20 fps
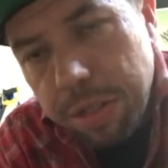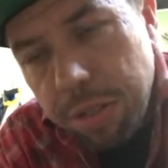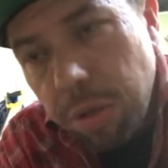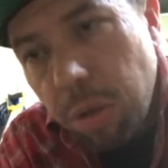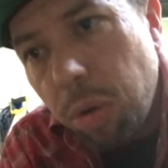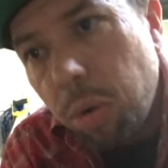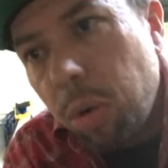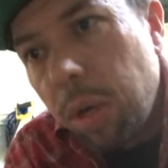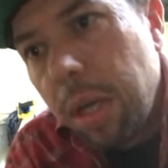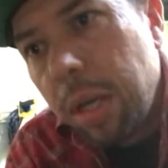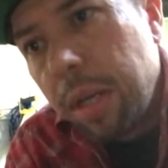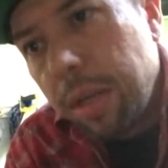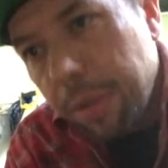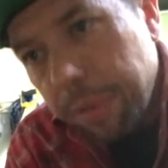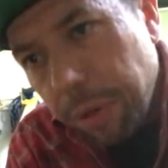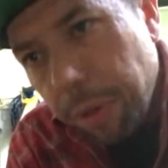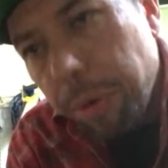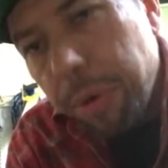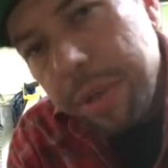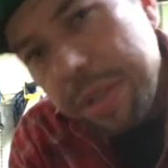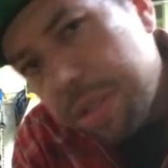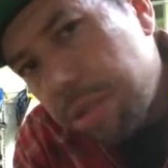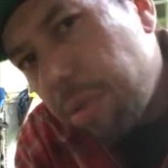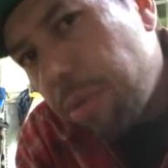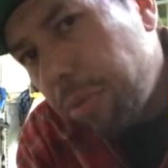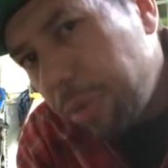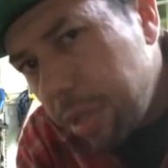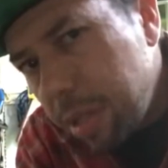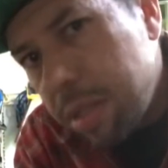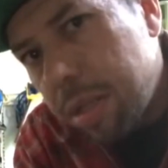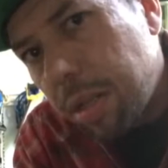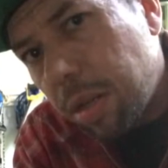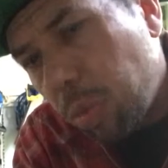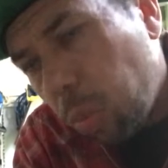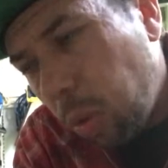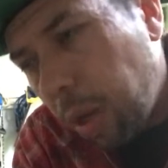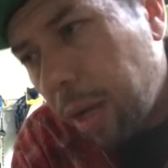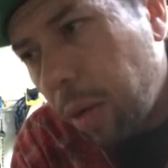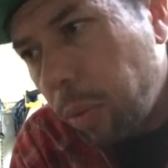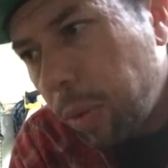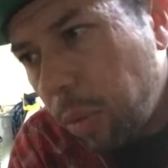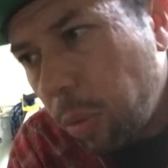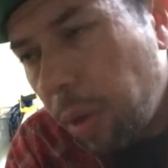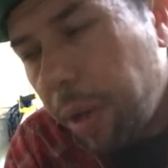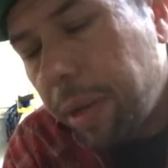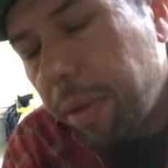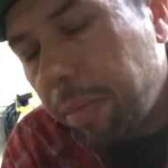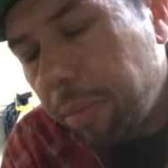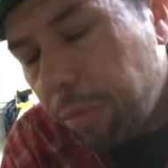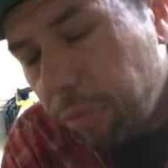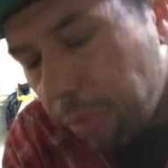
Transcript: So there is a reason why we want to